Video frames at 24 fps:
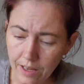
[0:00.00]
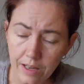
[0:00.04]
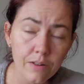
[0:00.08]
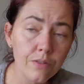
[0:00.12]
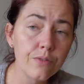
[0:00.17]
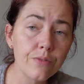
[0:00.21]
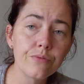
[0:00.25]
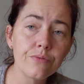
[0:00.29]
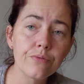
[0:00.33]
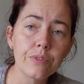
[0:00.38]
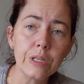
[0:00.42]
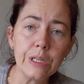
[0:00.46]
I
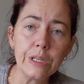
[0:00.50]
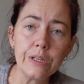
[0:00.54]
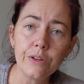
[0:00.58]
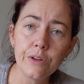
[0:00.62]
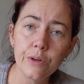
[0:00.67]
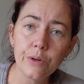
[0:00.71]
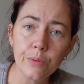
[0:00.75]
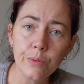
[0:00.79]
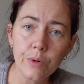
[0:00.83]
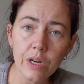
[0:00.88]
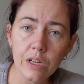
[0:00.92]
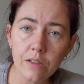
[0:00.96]
don't really
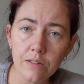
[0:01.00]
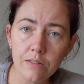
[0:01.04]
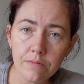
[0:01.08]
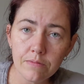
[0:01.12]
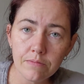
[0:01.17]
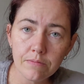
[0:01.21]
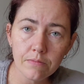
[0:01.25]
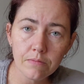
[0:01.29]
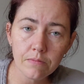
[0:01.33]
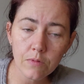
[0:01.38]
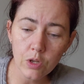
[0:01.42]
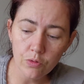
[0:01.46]
know what
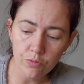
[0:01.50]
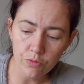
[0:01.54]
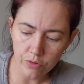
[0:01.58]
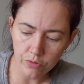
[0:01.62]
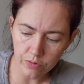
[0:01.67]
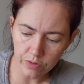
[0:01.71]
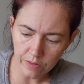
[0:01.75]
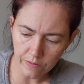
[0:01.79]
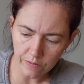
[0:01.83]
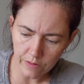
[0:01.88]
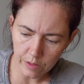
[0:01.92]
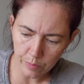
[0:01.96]
the
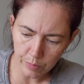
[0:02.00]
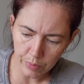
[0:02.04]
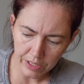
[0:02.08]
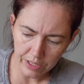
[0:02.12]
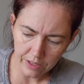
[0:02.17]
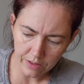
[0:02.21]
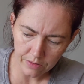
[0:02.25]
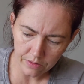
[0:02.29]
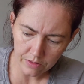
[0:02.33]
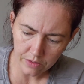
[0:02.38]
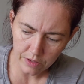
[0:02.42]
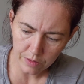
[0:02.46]
roots of this
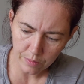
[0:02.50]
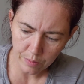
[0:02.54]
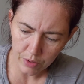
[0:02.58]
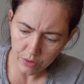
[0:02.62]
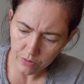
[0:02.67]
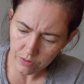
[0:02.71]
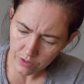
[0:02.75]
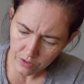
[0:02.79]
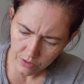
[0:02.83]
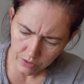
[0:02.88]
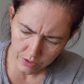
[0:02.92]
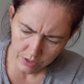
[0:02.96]
plant are
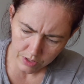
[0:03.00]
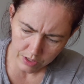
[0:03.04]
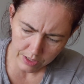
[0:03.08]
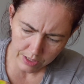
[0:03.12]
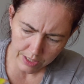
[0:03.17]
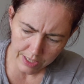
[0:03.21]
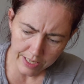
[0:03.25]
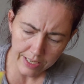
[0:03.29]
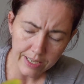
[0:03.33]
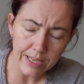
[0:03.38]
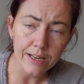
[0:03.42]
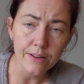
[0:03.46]
supposed to
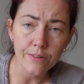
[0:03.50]
look like.